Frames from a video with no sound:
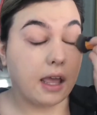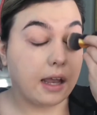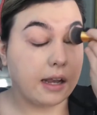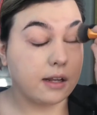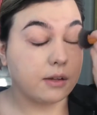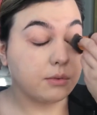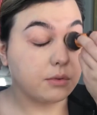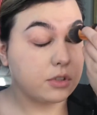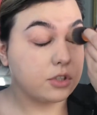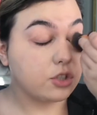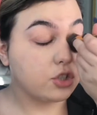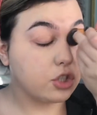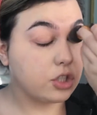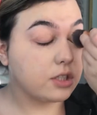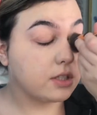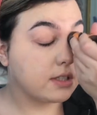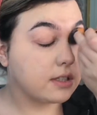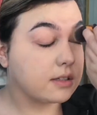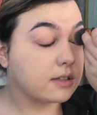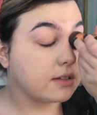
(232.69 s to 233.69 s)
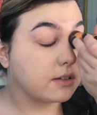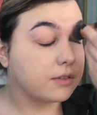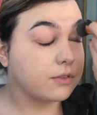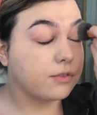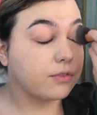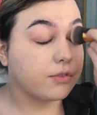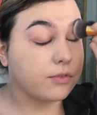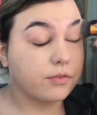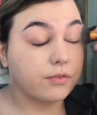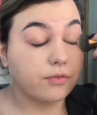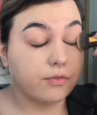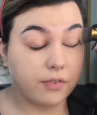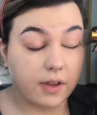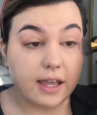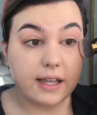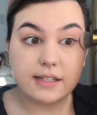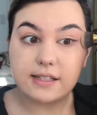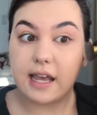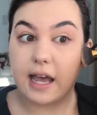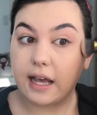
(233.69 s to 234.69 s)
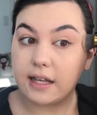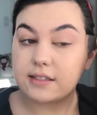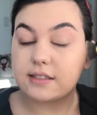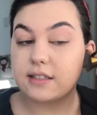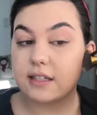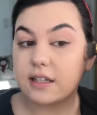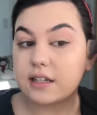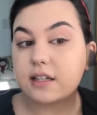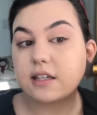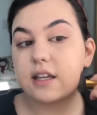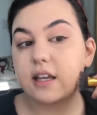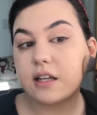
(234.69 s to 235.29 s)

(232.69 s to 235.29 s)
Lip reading: and it was just fantastic.